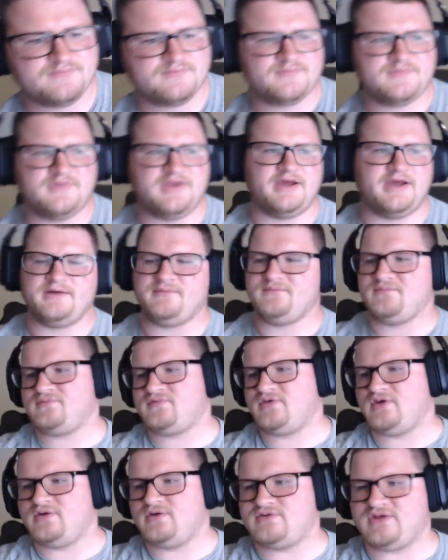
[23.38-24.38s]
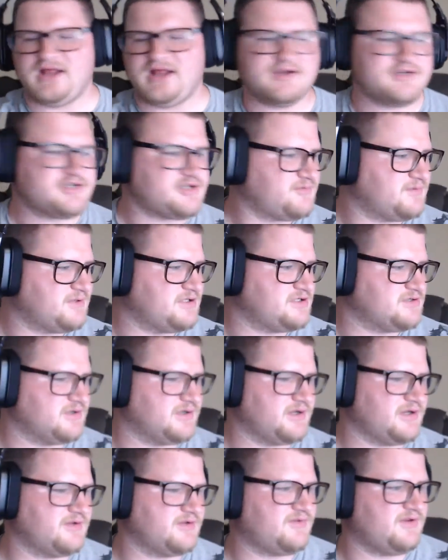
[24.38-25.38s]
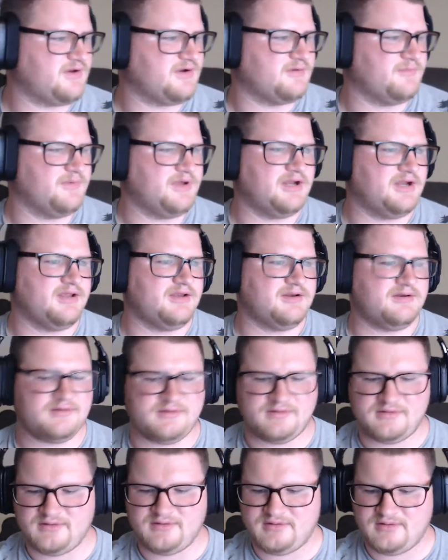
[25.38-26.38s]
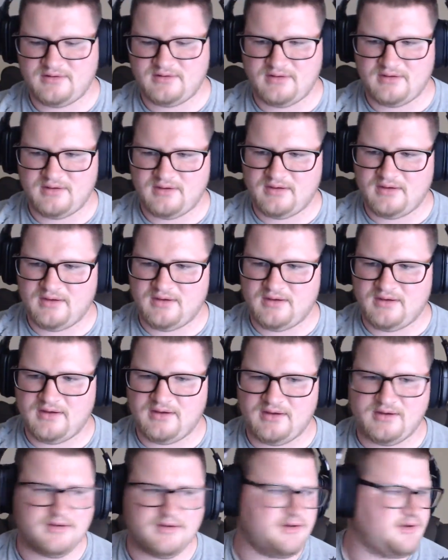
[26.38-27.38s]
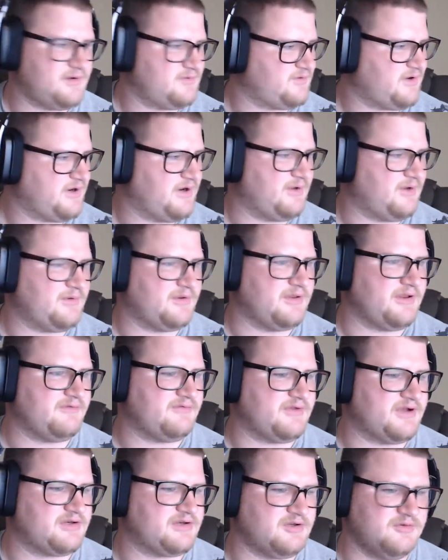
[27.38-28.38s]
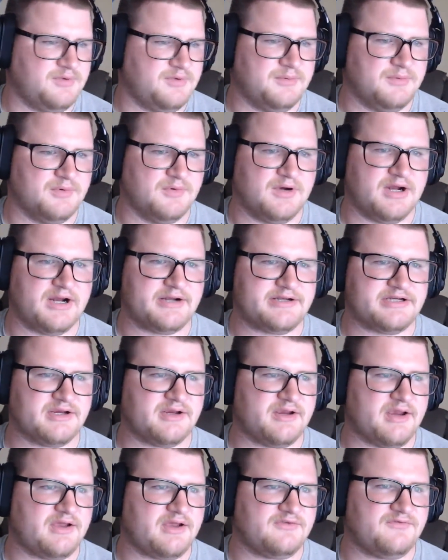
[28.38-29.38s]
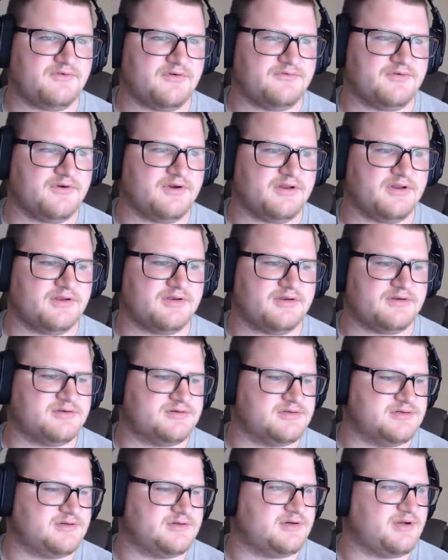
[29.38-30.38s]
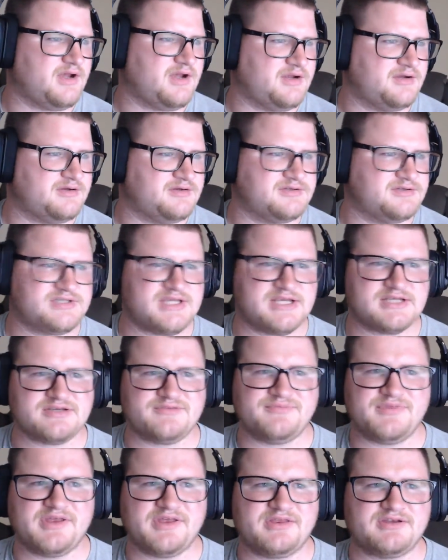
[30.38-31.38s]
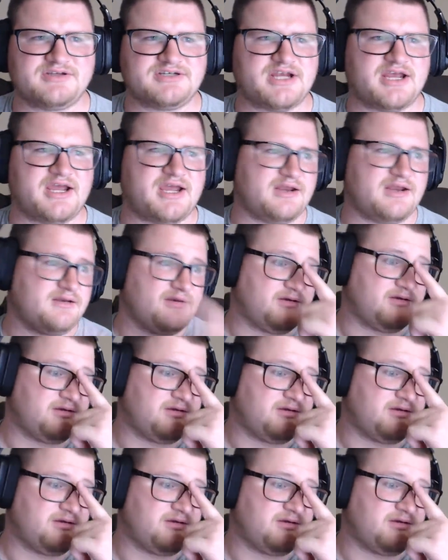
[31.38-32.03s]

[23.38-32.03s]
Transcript: Yeah, so Tyler should be joining us here in a minute. Right now, we only have like 2 people watching. Guys, feel free to say something in the chat.